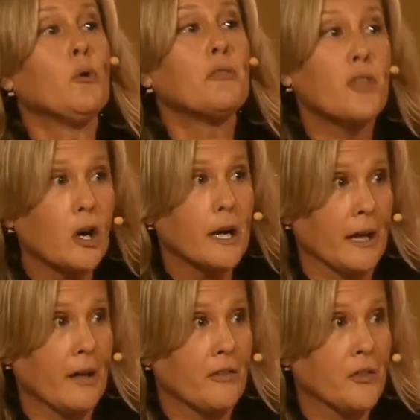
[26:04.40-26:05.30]

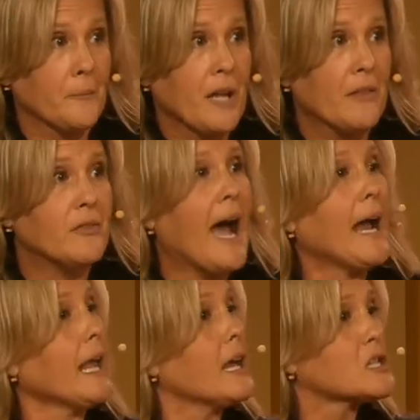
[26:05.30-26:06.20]
30th, and
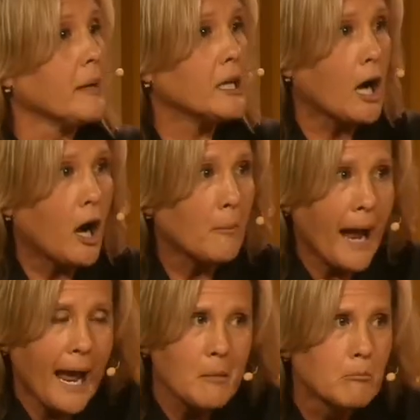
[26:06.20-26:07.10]
that has become
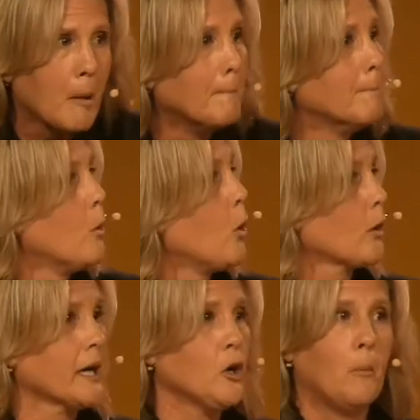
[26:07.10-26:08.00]
a
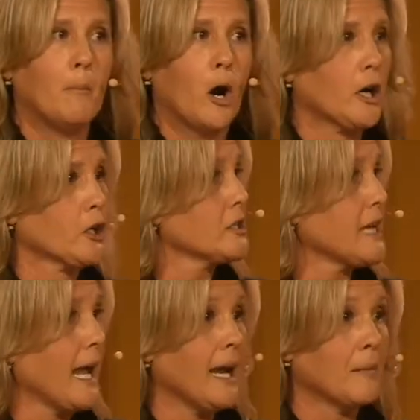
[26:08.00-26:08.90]
memorial marker
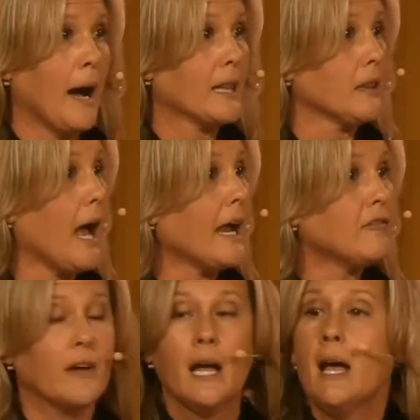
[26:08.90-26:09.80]
day in my life